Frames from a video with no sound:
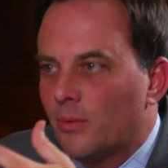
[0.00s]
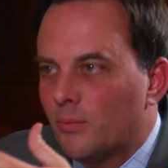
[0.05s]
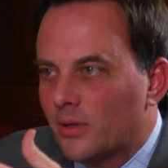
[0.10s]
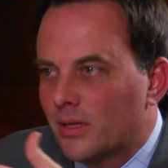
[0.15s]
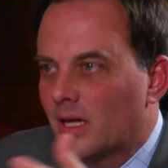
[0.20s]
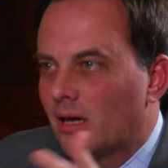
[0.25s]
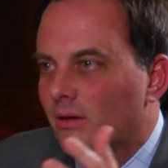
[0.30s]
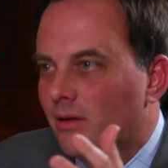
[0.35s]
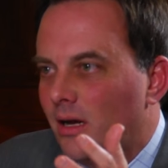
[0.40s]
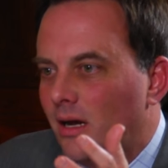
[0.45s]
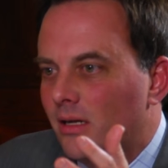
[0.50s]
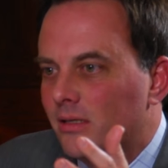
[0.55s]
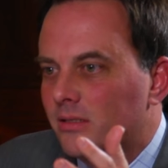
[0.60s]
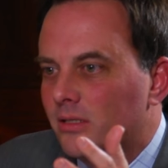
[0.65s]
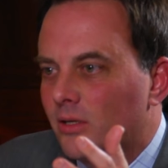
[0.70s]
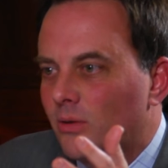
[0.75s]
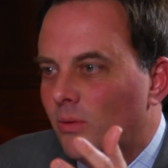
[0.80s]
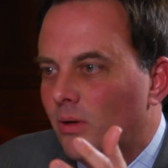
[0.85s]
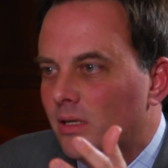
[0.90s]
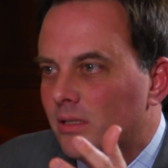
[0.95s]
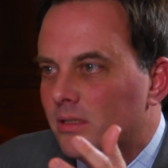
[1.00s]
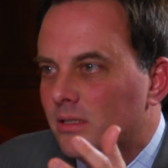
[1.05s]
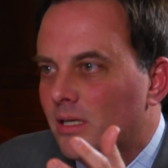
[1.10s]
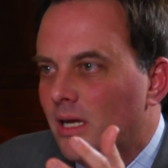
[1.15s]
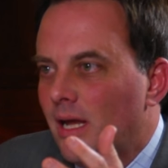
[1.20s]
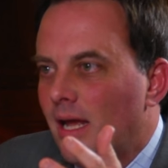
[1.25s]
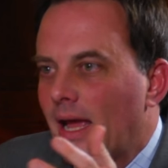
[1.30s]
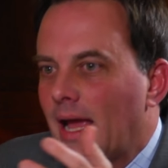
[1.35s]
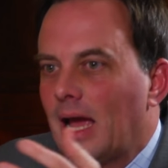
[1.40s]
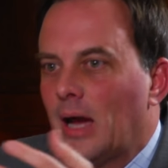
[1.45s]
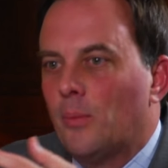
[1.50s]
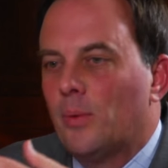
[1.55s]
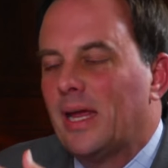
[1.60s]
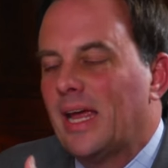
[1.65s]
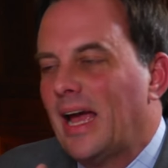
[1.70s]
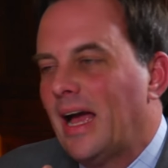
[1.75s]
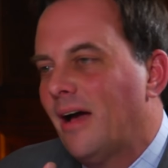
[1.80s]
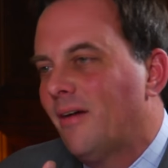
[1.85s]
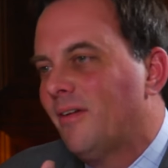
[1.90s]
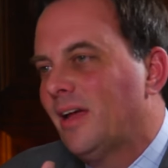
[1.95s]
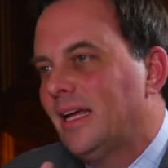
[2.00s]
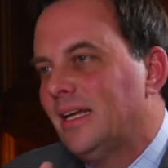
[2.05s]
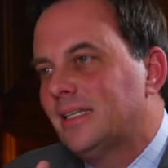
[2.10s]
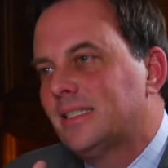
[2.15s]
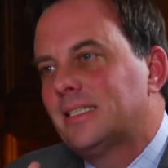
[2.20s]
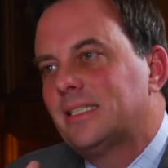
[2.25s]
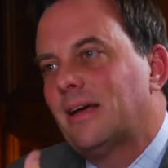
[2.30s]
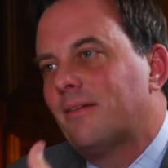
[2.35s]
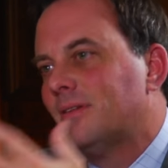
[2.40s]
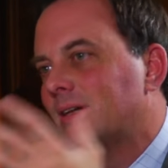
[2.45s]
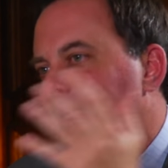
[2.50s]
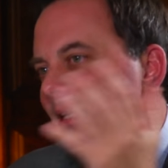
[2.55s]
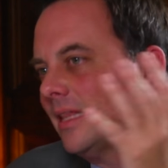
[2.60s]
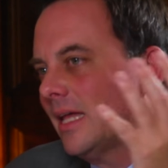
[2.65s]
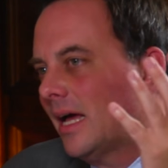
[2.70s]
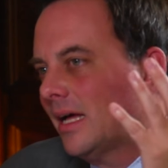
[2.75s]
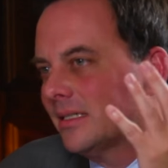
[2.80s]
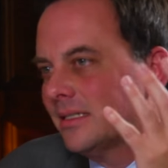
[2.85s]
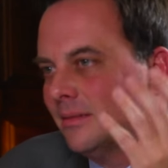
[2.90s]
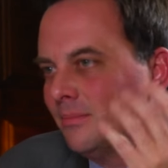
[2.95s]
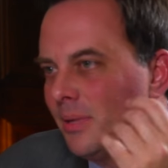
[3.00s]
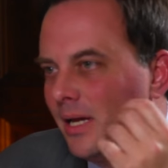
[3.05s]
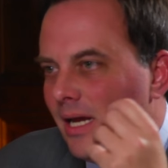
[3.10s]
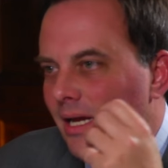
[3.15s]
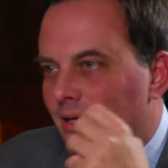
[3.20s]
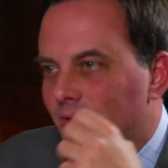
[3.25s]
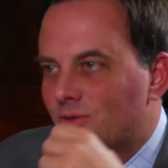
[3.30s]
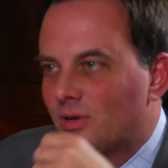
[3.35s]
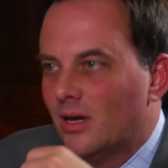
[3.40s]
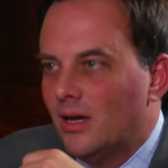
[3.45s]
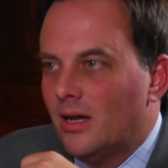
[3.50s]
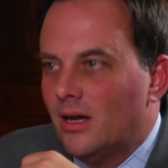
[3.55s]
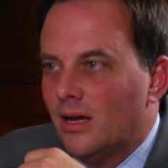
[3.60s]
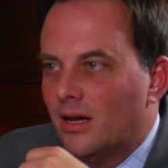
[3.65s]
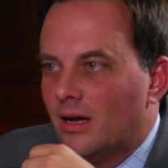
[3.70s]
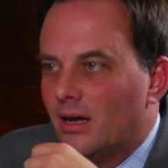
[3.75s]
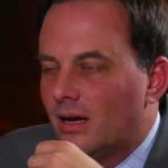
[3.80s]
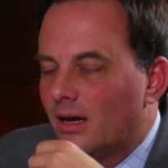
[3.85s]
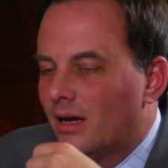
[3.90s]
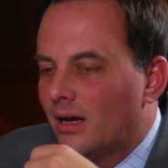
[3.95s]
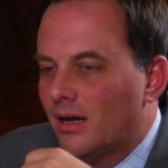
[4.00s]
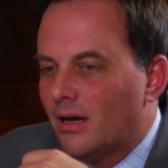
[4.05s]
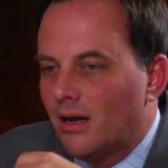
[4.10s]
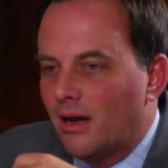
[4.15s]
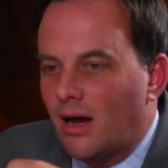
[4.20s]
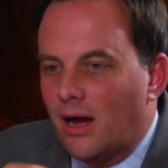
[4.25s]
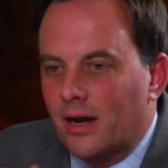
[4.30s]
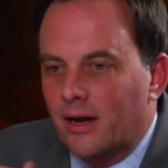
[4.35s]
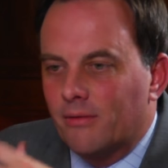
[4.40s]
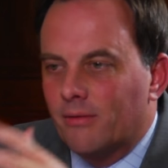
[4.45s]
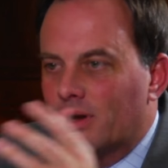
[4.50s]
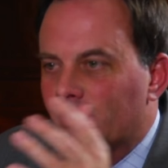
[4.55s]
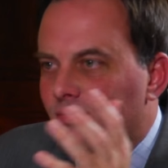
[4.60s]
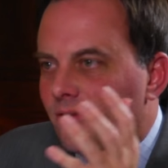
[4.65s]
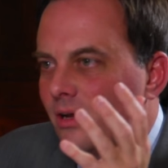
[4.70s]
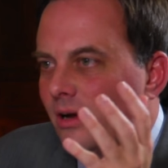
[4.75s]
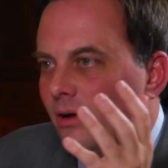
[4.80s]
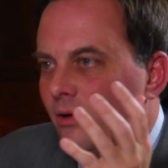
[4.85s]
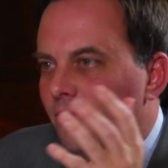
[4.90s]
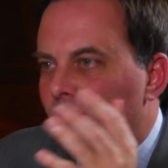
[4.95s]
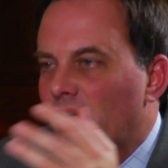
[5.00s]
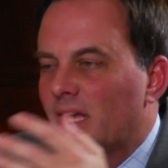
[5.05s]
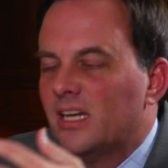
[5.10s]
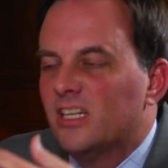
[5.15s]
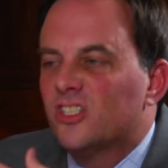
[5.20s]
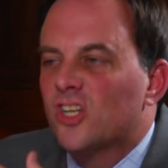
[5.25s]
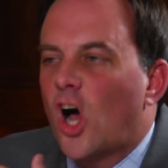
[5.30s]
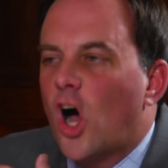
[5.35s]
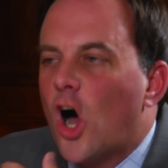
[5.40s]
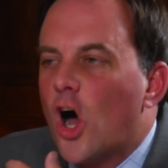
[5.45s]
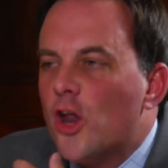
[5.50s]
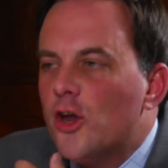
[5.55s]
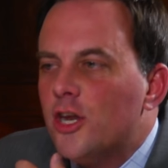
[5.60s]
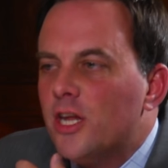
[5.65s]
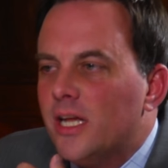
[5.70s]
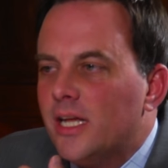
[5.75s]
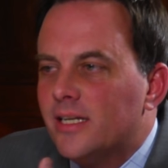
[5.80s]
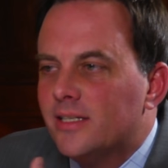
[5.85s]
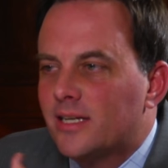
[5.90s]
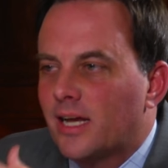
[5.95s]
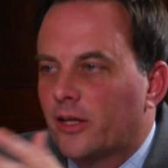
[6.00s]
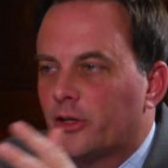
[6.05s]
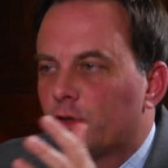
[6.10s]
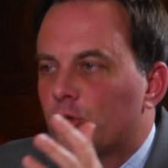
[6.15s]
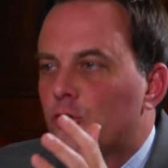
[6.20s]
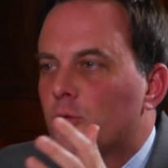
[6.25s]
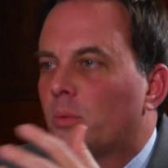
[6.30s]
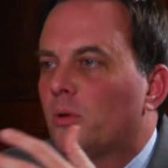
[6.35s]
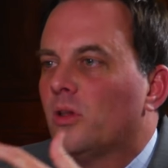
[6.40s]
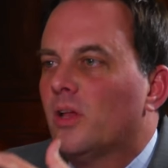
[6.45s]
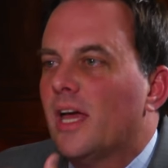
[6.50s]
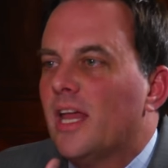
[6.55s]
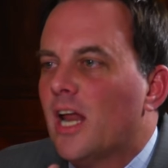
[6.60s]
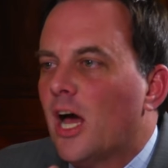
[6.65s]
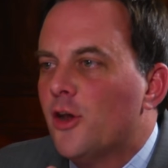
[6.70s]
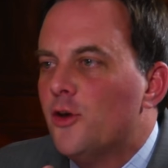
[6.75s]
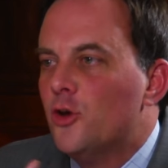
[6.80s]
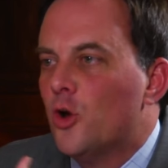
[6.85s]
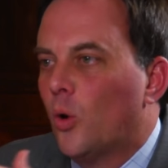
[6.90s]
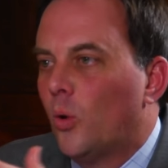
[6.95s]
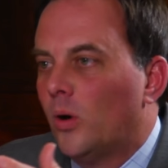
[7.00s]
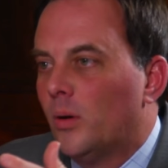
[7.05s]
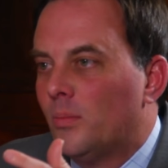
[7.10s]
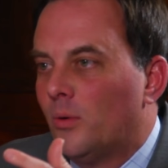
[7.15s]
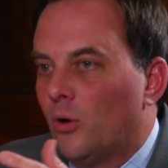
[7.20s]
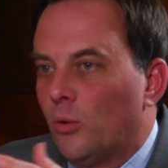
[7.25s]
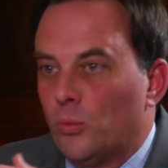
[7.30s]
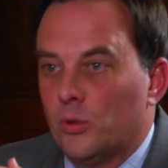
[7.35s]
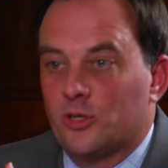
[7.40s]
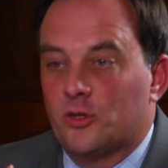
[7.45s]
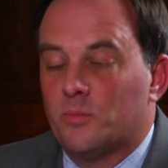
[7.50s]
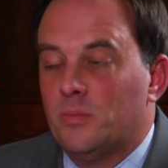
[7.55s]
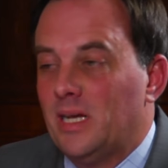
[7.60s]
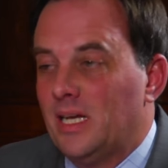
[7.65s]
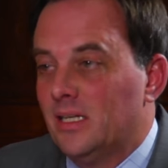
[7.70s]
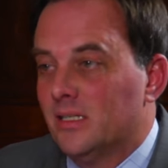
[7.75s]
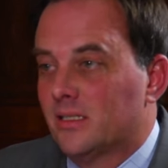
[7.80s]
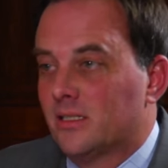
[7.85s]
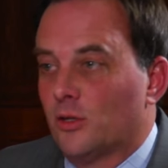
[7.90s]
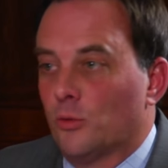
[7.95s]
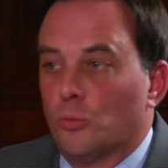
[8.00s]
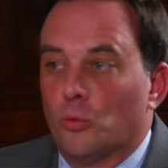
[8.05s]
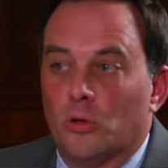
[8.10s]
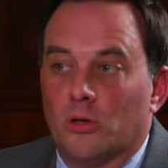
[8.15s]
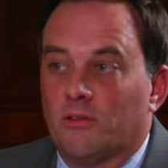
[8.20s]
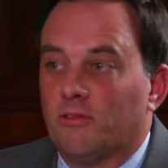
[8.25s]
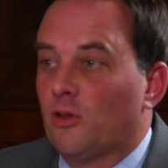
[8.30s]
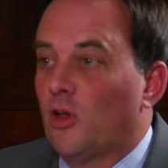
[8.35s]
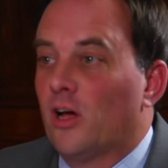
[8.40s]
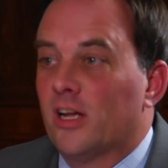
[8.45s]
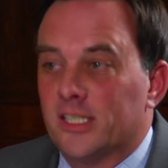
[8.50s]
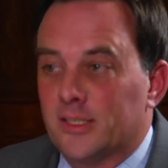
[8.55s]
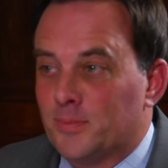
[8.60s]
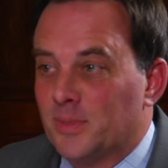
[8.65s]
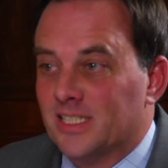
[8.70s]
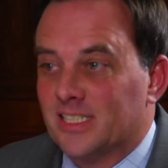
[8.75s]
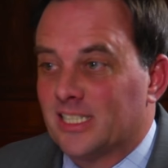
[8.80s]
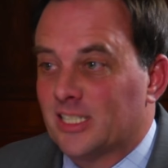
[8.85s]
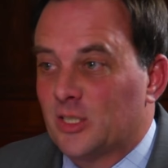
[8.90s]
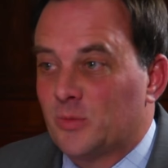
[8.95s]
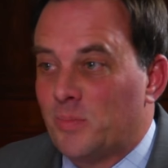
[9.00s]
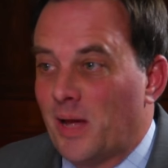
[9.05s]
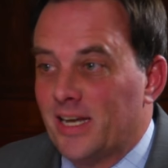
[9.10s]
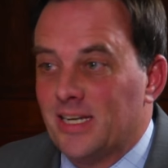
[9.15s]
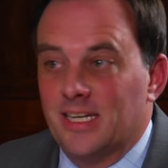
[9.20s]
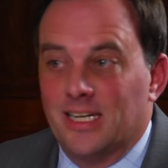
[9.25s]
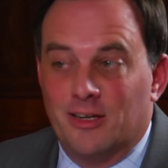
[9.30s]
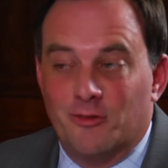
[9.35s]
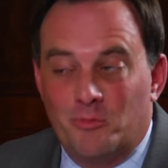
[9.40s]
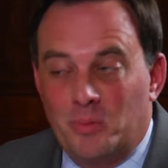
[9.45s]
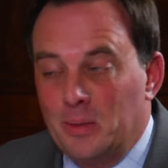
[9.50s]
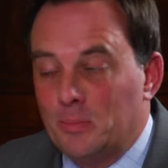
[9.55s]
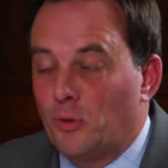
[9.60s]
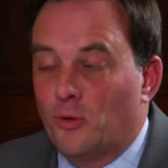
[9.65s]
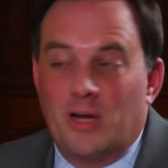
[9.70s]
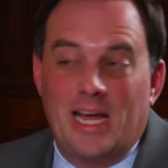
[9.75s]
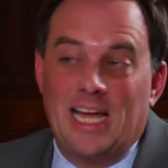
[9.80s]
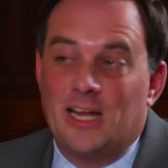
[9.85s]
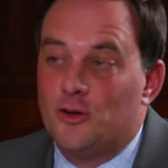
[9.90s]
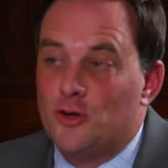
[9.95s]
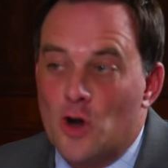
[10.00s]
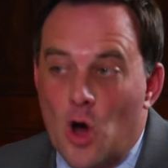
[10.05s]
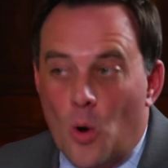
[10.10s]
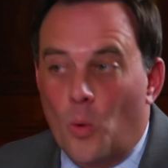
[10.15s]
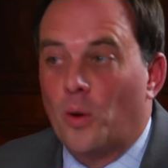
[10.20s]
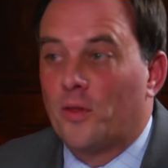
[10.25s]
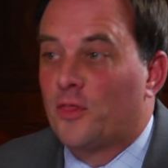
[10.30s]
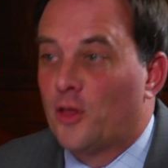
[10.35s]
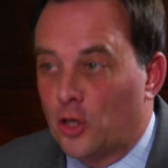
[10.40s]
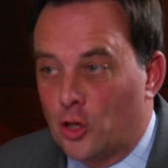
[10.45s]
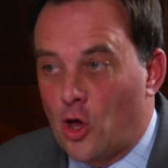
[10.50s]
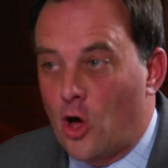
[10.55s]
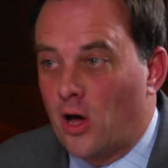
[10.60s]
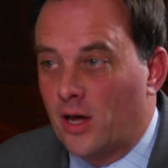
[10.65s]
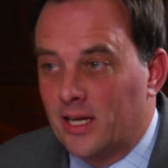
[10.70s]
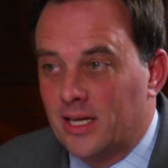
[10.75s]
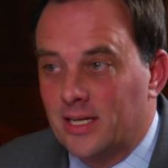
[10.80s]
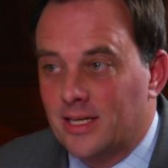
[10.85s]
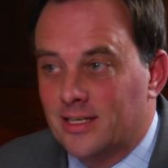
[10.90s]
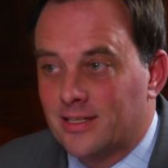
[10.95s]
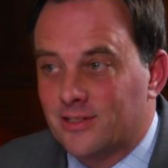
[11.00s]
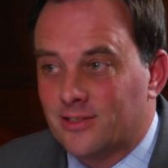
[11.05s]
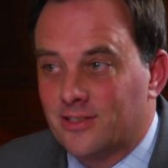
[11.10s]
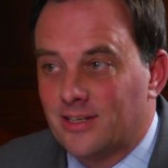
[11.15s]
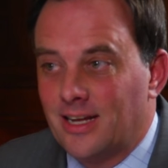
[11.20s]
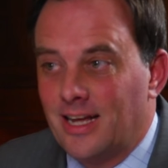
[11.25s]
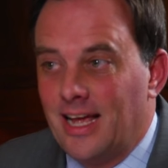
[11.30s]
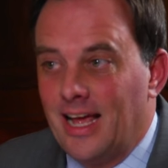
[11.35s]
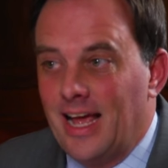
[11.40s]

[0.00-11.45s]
and without consequence. And we have a 70,000 page IRS code that is unintelligible and unknowable, which means the rule of law has been suspended if people can't know what the law is.